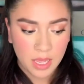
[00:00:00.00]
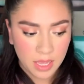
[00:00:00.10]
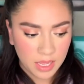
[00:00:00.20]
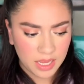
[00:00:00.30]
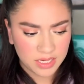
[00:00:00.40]

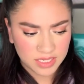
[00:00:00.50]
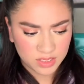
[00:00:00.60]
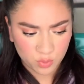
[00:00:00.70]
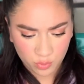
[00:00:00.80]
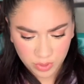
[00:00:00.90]
and it's
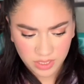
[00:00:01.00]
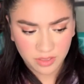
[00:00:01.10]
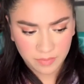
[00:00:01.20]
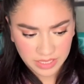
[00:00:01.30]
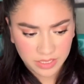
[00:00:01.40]
really
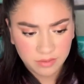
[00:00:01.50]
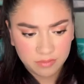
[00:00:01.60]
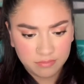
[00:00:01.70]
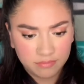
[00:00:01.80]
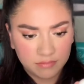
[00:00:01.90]
big.
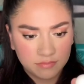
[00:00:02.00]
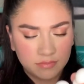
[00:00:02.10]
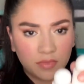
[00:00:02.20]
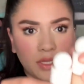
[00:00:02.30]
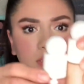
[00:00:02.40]

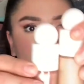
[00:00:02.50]
This